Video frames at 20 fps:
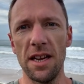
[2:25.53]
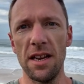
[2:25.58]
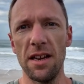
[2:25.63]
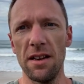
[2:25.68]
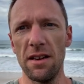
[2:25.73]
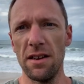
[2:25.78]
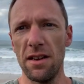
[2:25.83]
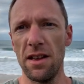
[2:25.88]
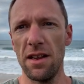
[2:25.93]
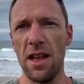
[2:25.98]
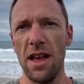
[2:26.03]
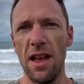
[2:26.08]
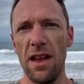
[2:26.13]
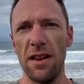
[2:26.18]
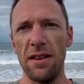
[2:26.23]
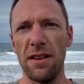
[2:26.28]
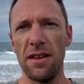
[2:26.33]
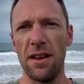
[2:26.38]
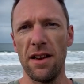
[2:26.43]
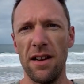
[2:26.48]
here,
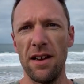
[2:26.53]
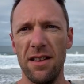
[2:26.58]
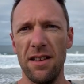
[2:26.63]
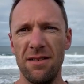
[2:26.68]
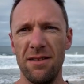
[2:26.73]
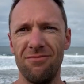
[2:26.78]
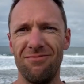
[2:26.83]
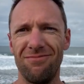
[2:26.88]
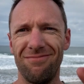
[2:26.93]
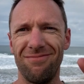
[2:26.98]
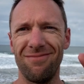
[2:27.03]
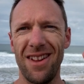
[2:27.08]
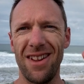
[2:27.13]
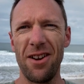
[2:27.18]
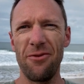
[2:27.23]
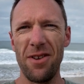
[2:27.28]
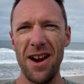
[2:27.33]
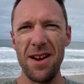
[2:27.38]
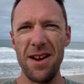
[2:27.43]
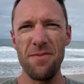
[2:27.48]
and a
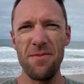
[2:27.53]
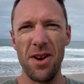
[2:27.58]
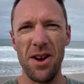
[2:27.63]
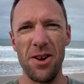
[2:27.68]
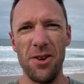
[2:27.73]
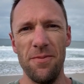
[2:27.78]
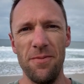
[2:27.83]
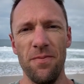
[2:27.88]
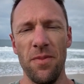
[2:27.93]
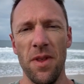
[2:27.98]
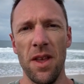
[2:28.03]
rainbow.